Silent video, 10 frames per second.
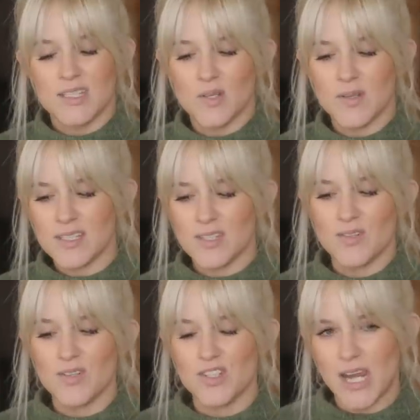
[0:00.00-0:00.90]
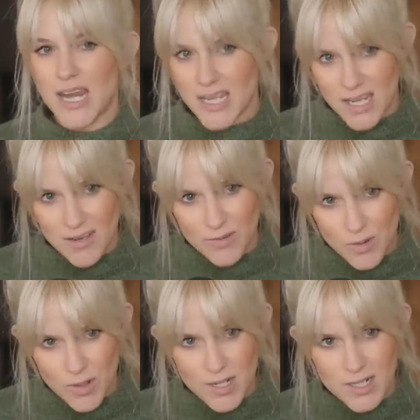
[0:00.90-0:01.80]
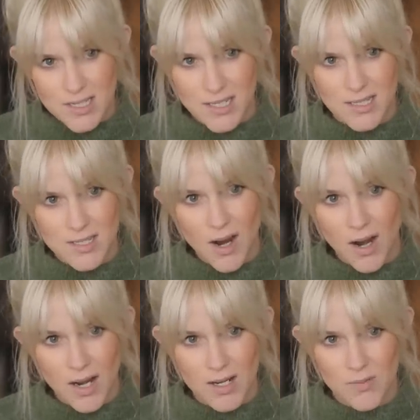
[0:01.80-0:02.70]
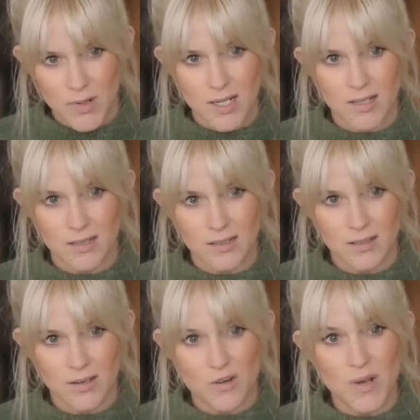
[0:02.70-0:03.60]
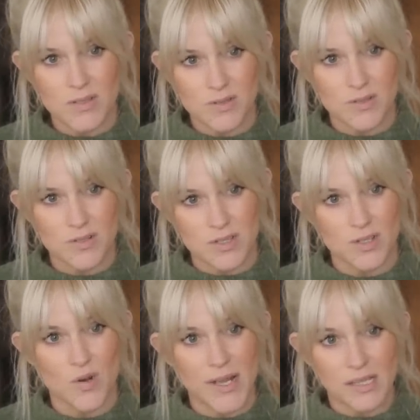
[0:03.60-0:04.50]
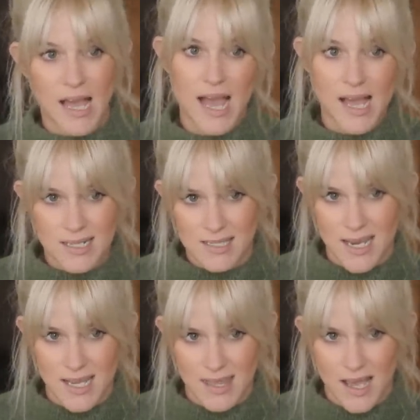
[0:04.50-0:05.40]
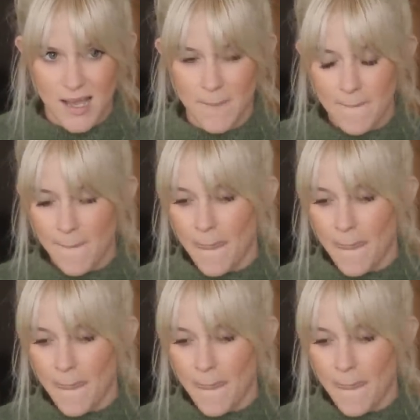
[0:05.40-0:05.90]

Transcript: so it's still shaky, of course, because it's hard when your muscles are just going lax like that.